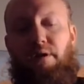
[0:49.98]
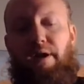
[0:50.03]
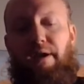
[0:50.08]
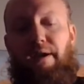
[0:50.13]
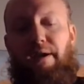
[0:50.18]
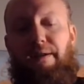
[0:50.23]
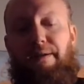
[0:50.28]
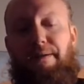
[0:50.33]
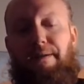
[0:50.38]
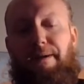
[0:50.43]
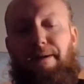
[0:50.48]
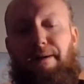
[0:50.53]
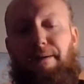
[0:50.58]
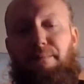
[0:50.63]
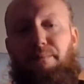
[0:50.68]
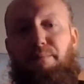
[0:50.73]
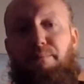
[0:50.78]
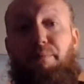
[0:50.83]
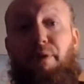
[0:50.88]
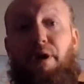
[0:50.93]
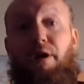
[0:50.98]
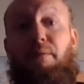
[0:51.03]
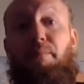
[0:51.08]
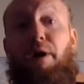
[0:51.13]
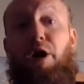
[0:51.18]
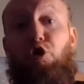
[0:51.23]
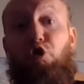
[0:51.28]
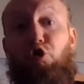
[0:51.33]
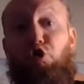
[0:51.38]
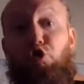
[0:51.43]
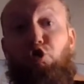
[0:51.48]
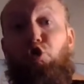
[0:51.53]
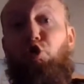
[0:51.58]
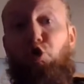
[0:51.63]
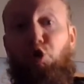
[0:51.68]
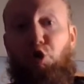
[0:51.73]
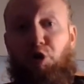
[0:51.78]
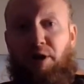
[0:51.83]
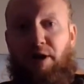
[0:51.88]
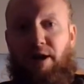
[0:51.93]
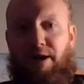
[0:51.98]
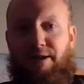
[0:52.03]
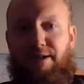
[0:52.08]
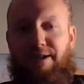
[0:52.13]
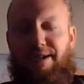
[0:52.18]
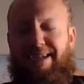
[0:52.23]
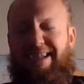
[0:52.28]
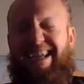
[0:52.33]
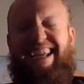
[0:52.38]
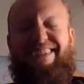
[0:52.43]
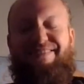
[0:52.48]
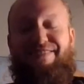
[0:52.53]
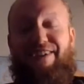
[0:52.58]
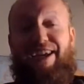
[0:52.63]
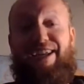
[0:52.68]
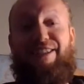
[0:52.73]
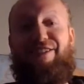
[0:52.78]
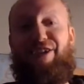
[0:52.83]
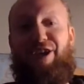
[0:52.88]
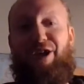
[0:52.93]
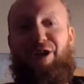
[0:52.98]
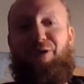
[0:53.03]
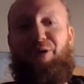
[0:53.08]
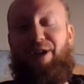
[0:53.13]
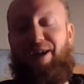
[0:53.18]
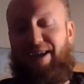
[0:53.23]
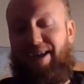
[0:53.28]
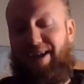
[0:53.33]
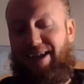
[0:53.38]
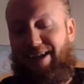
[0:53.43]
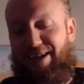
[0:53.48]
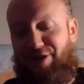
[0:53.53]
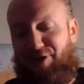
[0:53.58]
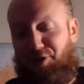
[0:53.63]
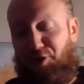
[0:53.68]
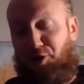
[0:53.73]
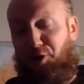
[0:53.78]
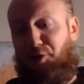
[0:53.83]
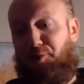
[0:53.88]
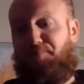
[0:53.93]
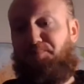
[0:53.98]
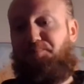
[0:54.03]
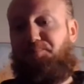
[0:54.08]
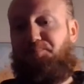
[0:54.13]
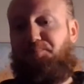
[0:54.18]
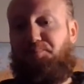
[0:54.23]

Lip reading: and Permacultura, if I can say it right. So